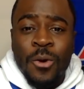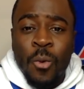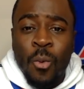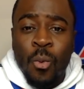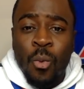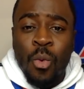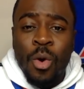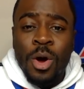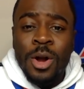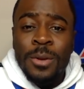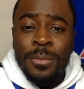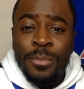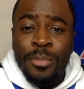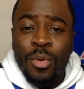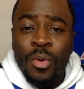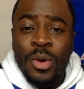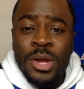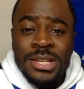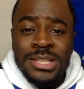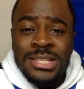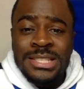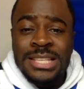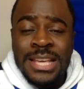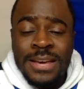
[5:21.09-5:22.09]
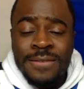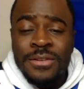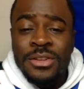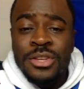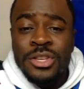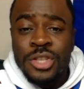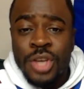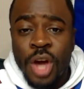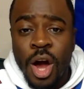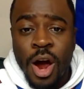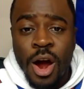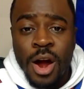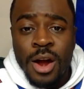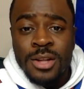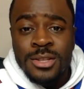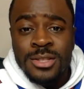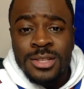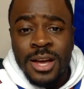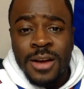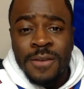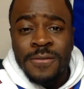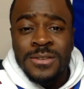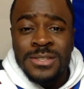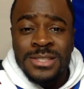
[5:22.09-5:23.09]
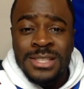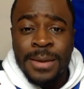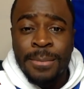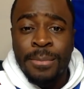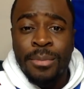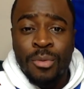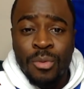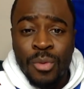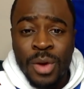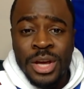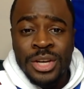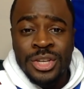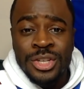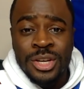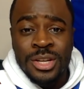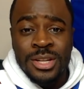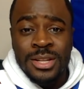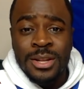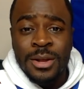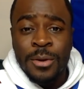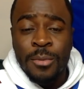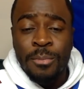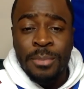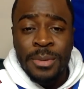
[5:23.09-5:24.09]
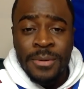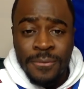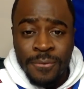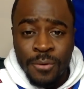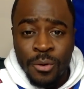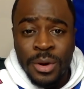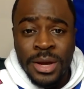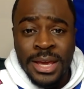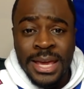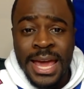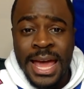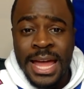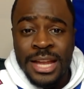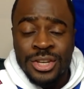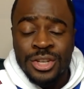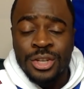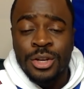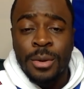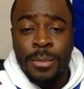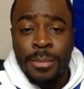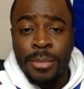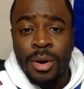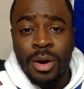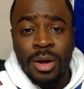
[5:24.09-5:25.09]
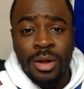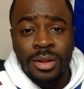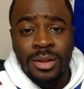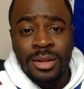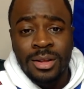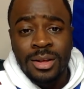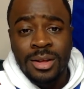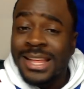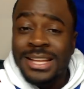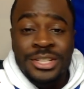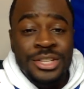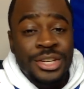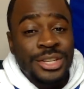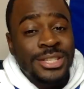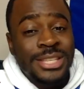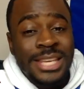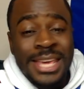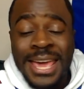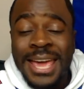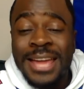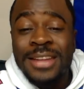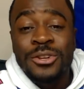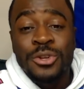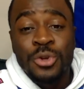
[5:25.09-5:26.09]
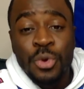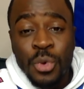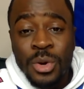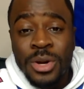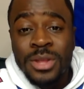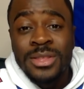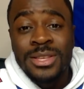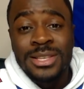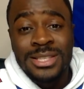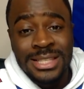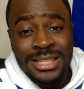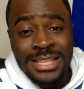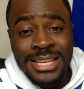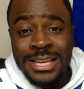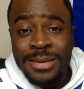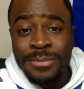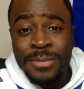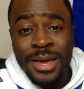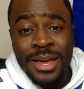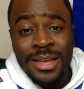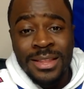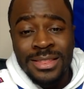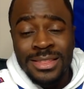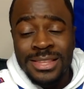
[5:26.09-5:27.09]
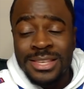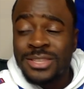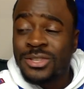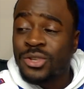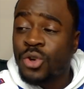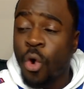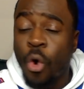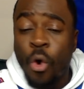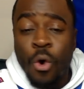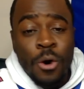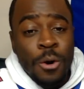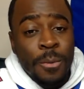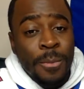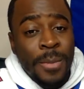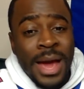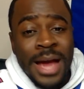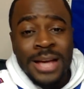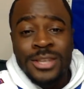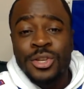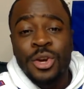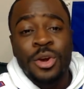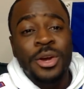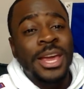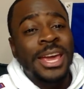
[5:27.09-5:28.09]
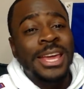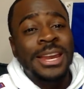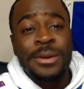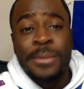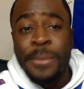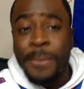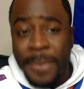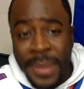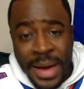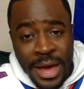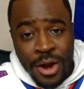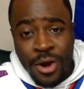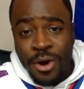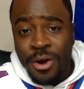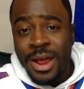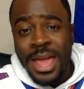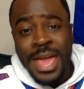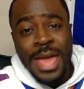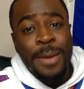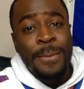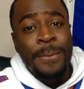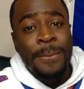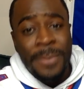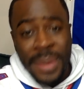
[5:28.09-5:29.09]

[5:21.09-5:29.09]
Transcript: 1.7 yards of separation before catching a ball. I just can't do it in this league, man. These cornerbacks are getting better and